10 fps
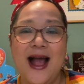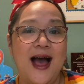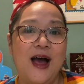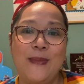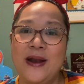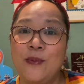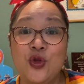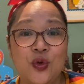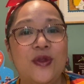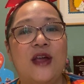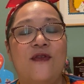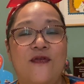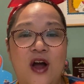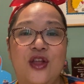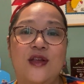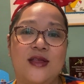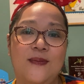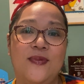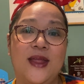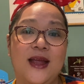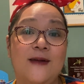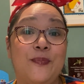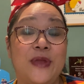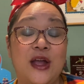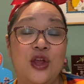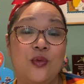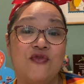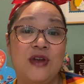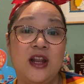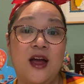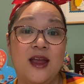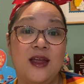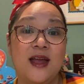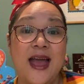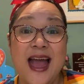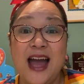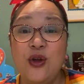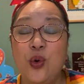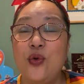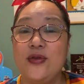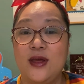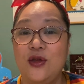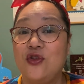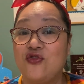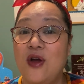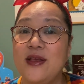and I'm sure they could find you something that you would really like. And also, you could try